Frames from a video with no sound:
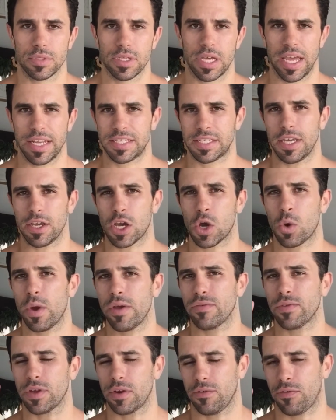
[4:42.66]
It's the
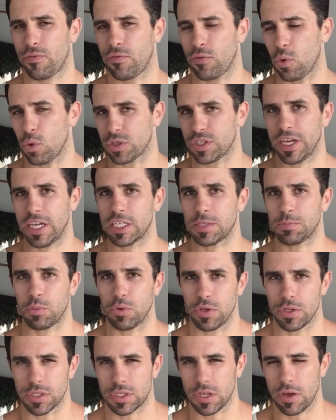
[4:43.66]
equivalent of 4
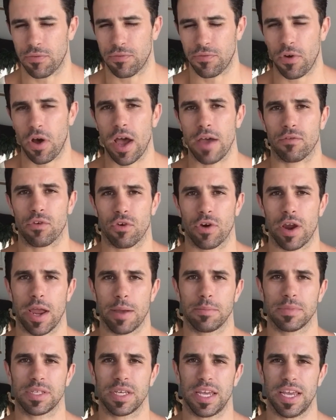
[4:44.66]
teaspoons. So 5
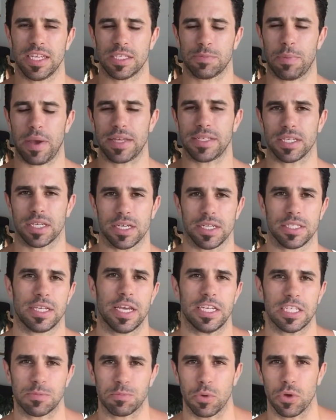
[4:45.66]
grams is basically a
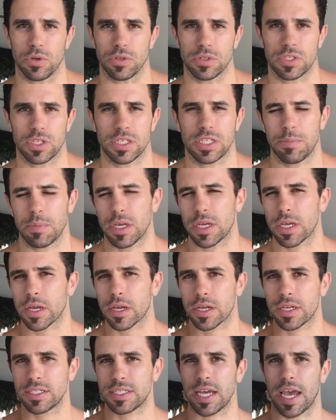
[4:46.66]
teaspoon. So something that
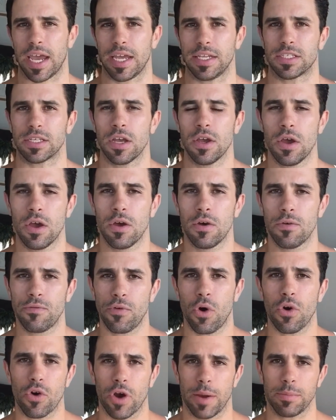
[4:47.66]
contains
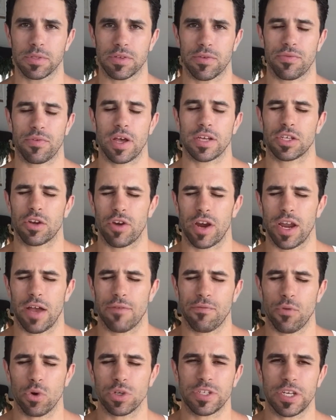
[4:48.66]
4
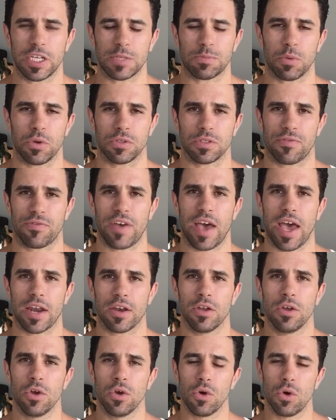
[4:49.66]
teaspoons of
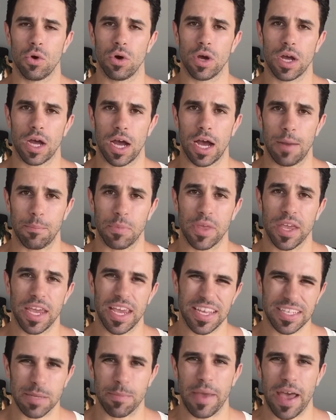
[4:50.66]
fat
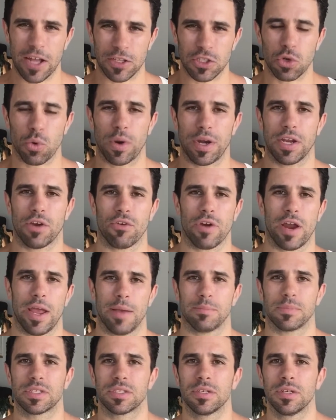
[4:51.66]
is about 20
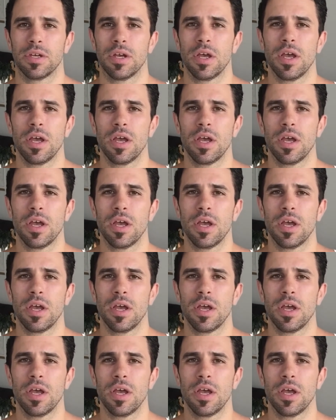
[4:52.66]
grams.